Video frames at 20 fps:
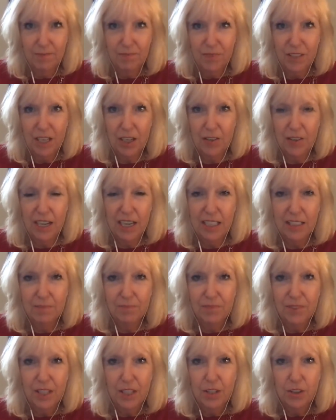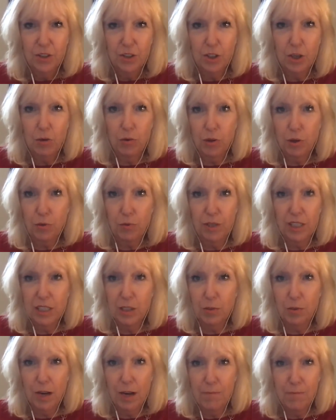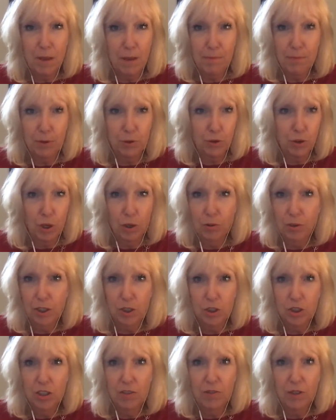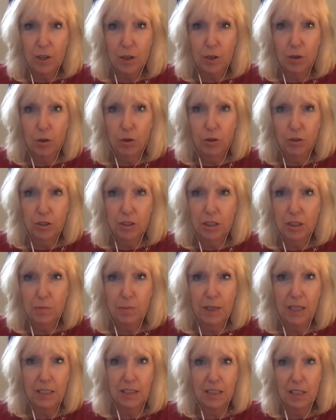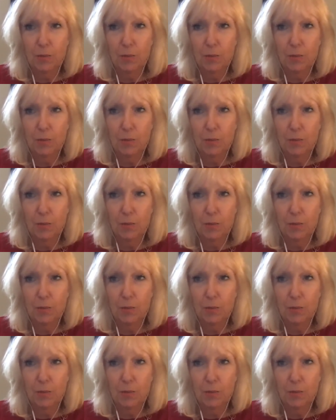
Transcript: All right. So the reason why people don't achieve their goals is because they